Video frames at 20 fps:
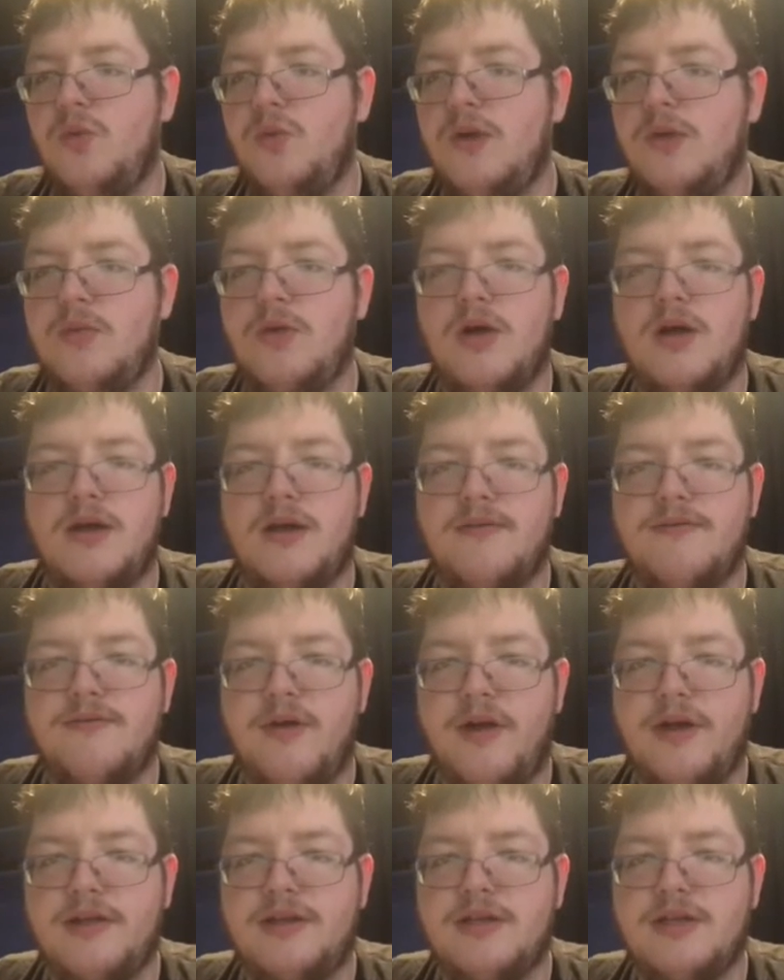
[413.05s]
We weren't
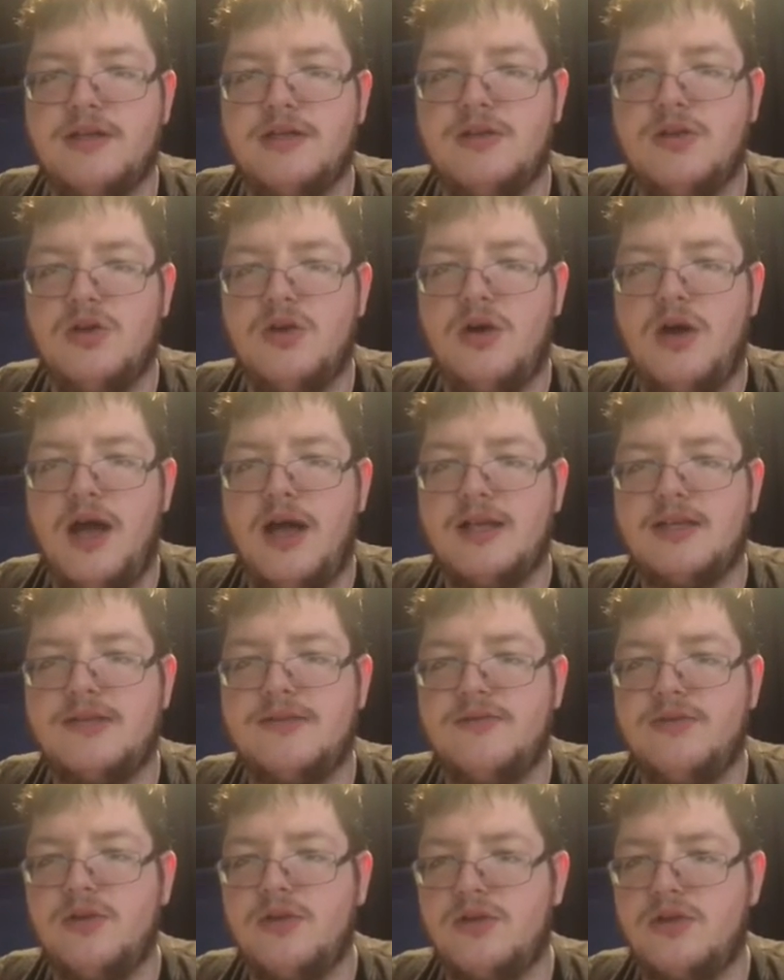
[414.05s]
invited nor
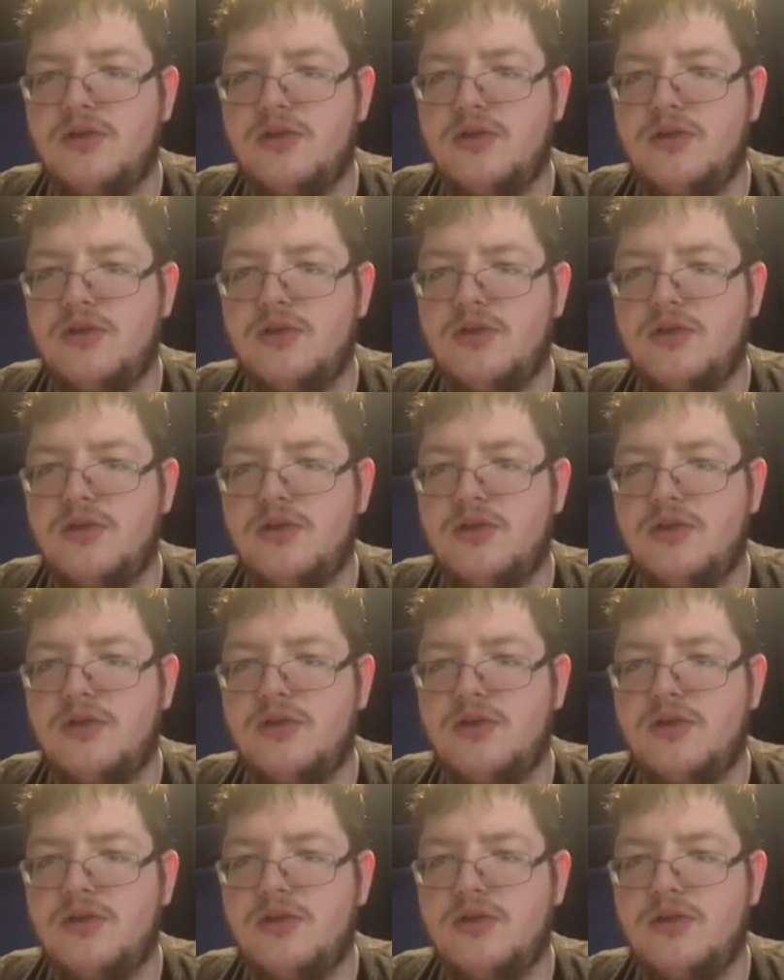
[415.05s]
asked for.